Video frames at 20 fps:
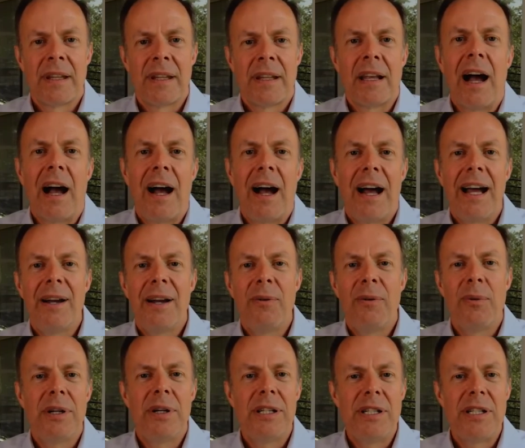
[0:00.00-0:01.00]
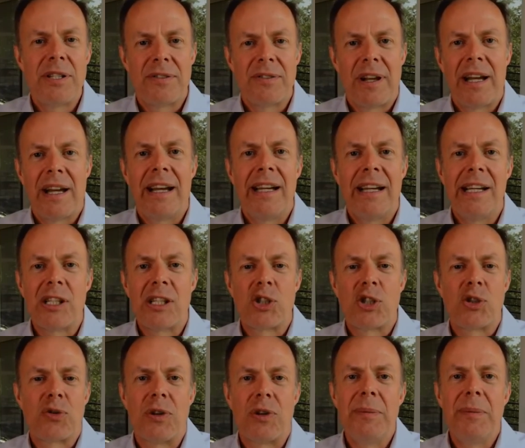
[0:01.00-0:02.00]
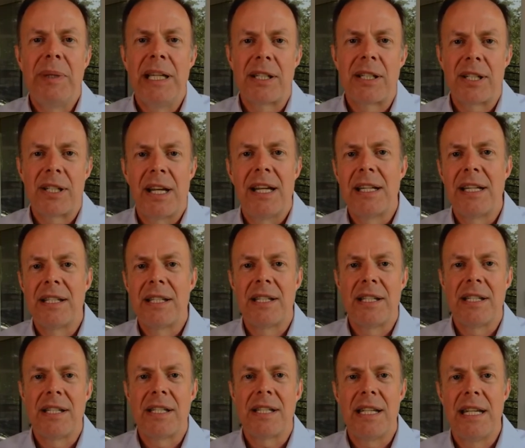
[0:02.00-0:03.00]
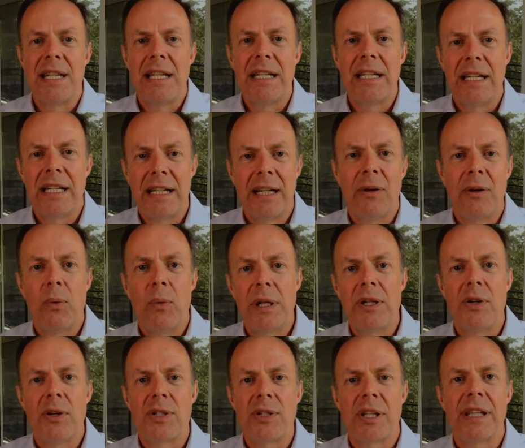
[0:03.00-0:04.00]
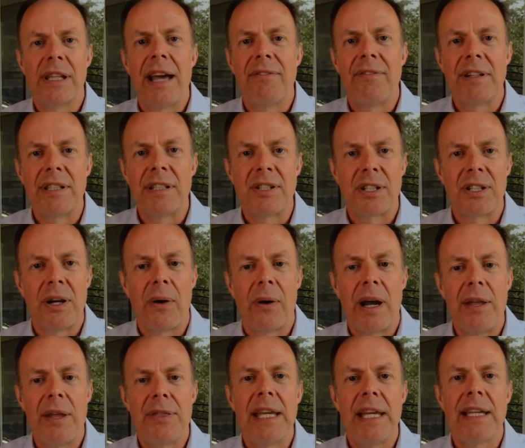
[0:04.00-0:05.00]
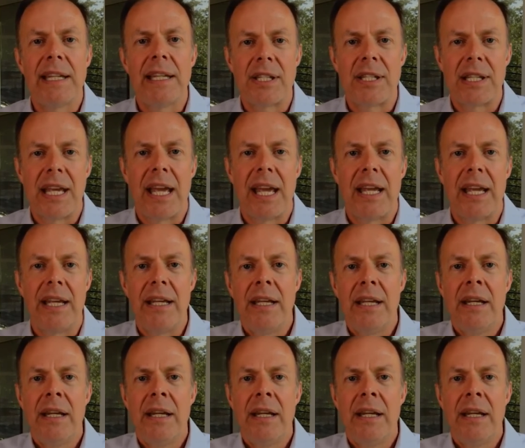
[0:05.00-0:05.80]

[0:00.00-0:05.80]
I was extremely excited to see Windows 11. So I think it's a